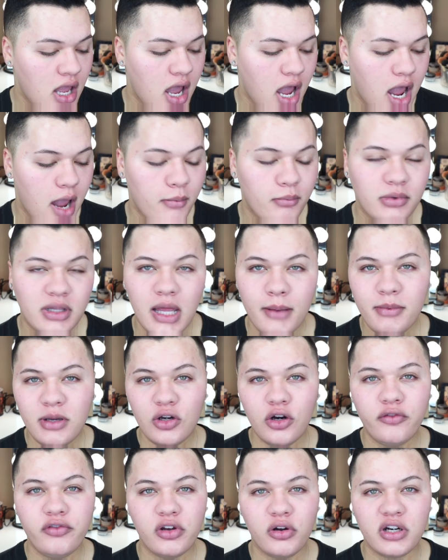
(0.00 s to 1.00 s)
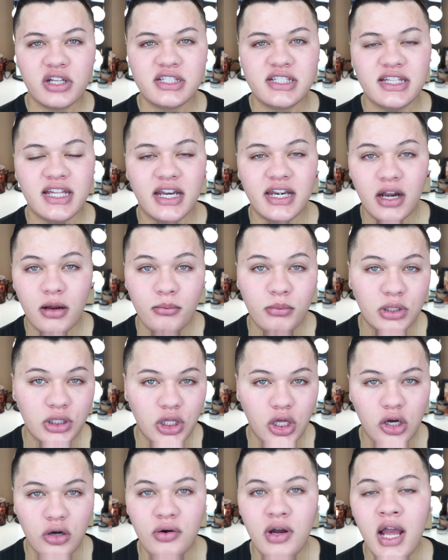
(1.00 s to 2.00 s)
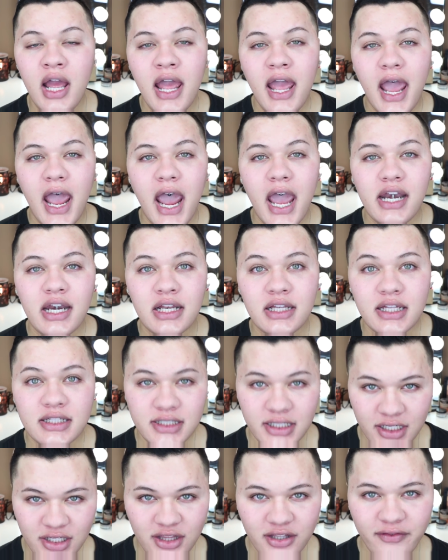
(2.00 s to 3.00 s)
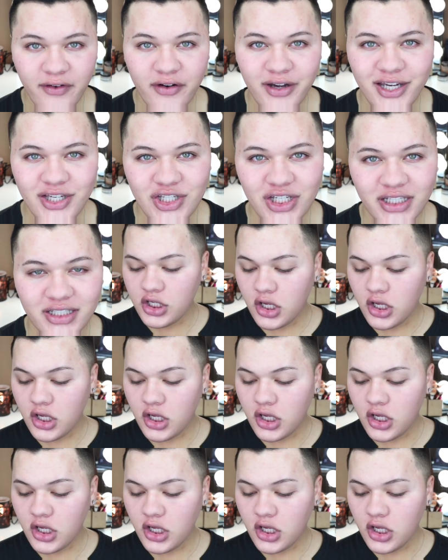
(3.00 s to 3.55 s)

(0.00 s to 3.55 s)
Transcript: Let me know if you want to see that down below. And let's get into the foundation.